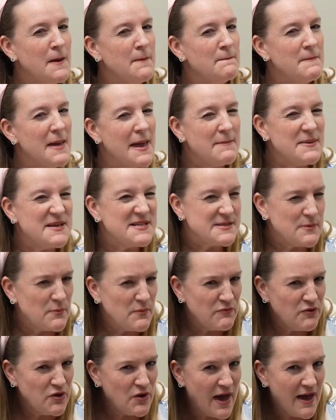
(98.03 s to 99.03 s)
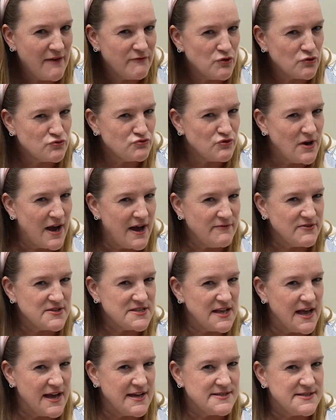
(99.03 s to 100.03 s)
Maybe some of you have your driver's
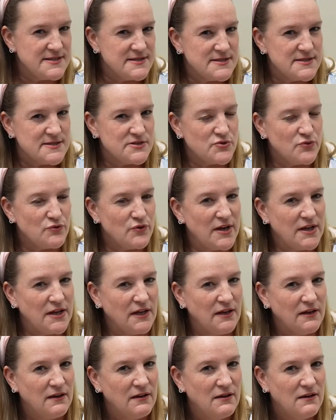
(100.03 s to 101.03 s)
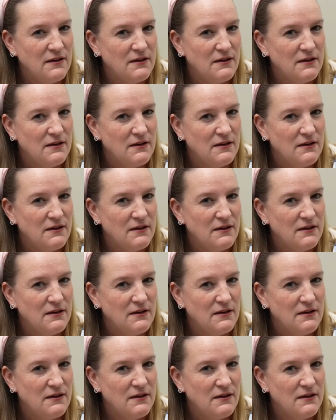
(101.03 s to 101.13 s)
licenses already.